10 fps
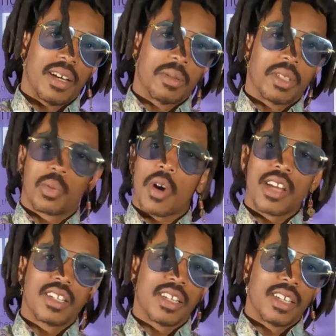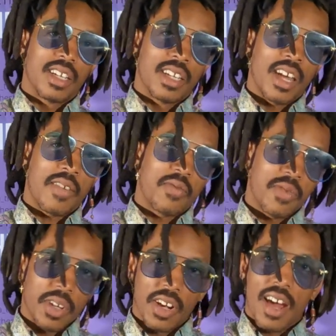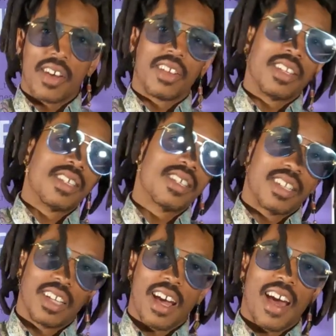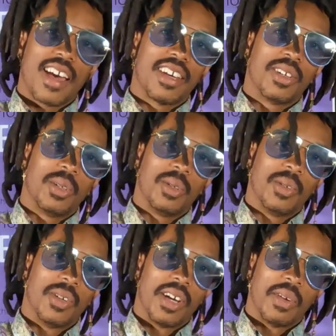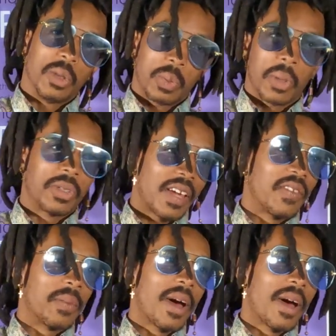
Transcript: just watching, and I figure out this is the guy who was supposed to have the